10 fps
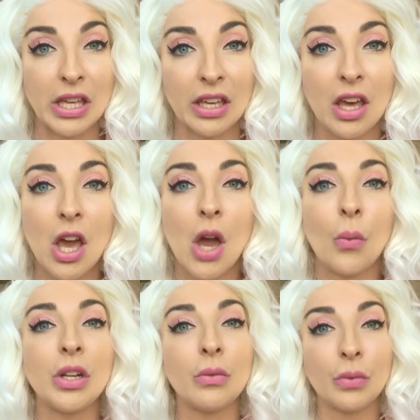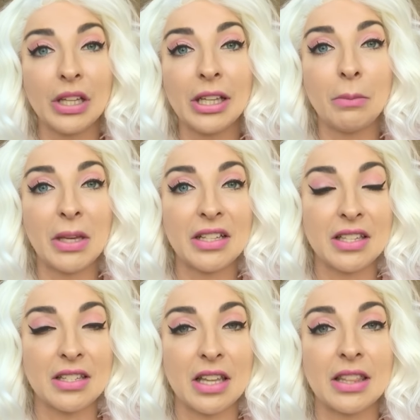week. What it really
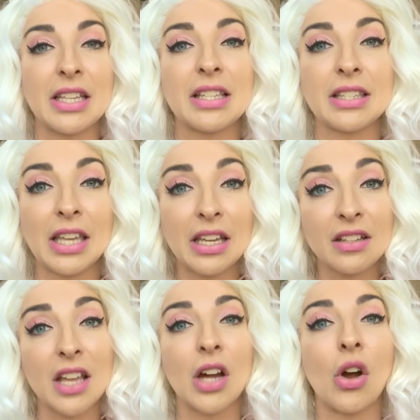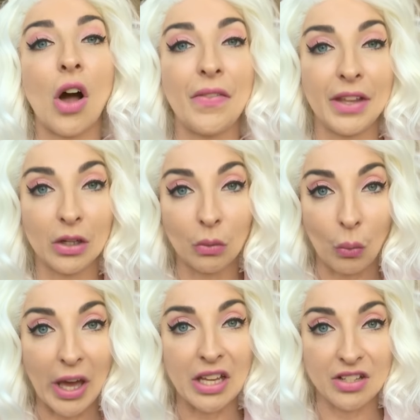means is that these things are on their
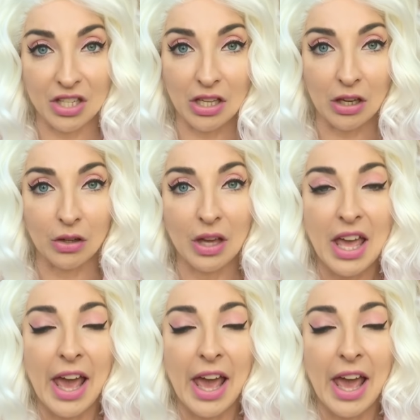way to you.